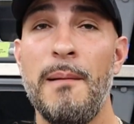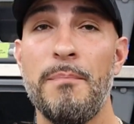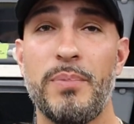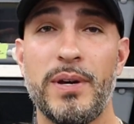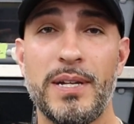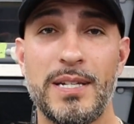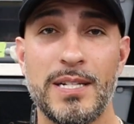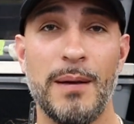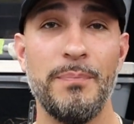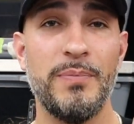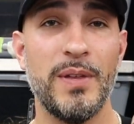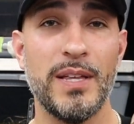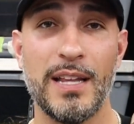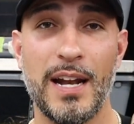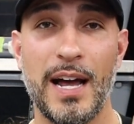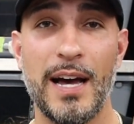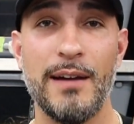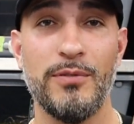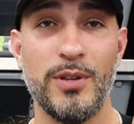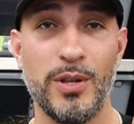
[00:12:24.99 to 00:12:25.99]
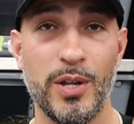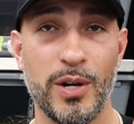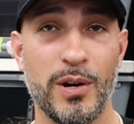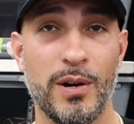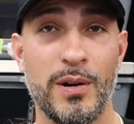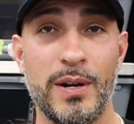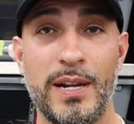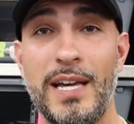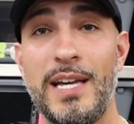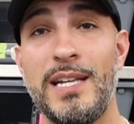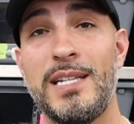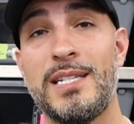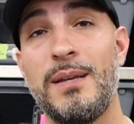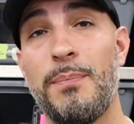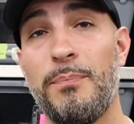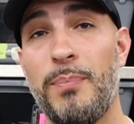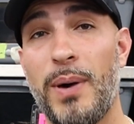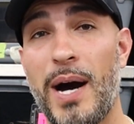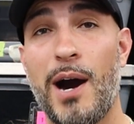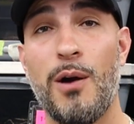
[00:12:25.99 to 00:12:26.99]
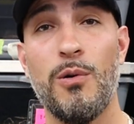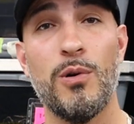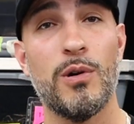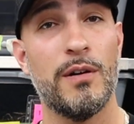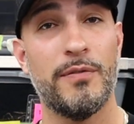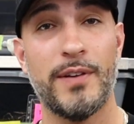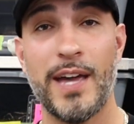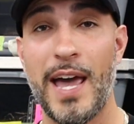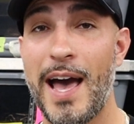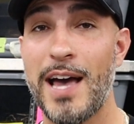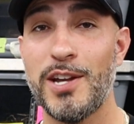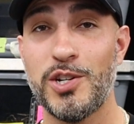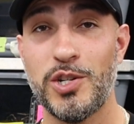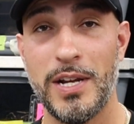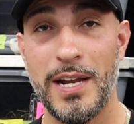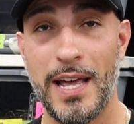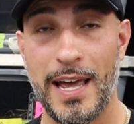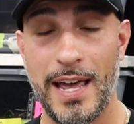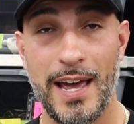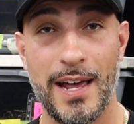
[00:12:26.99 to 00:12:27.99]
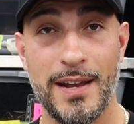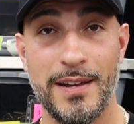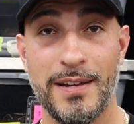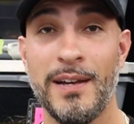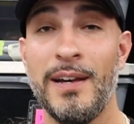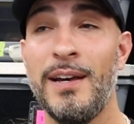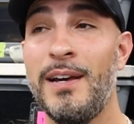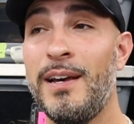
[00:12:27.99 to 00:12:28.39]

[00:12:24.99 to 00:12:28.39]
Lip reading: But something that I've learned is the power of cash in hand.